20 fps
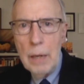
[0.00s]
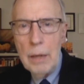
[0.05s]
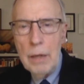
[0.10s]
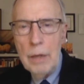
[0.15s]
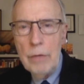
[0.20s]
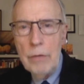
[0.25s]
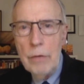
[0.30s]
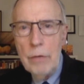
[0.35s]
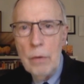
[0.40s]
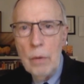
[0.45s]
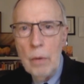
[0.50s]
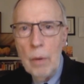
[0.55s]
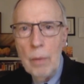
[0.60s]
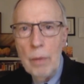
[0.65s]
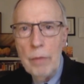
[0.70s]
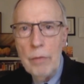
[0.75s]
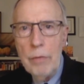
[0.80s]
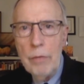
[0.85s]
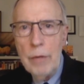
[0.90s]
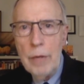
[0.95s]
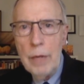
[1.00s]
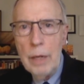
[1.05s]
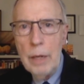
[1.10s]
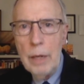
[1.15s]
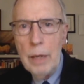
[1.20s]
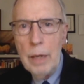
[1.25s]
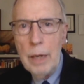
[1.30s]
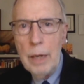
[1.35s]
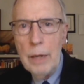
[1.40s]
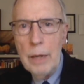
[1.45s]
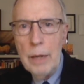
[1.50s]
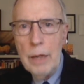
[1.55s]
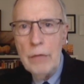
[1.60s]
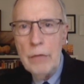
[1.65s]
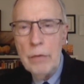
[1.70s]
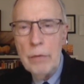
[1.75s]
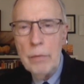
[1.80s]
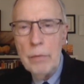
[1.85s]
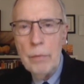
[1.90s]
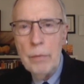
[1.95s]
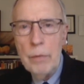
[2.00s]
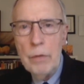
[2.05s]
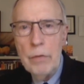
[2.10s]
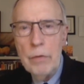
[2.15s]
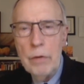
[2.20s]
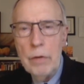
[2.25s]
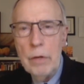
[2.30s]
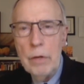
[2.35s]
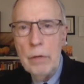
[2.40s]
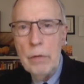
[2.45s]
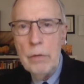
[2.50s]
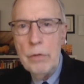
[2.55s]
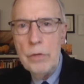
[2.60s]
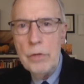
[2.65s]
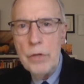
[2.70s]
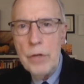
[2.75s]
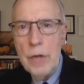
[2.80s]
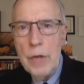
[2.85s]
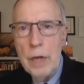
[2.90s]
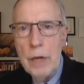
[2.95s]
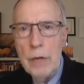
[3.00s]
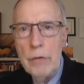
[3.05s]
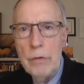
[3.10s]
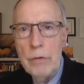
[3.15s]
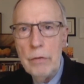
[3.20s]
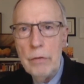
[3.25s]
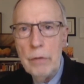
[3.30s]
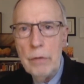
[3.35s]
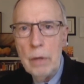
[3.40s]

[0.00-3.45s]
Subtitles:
is enormous, and these are huge challenges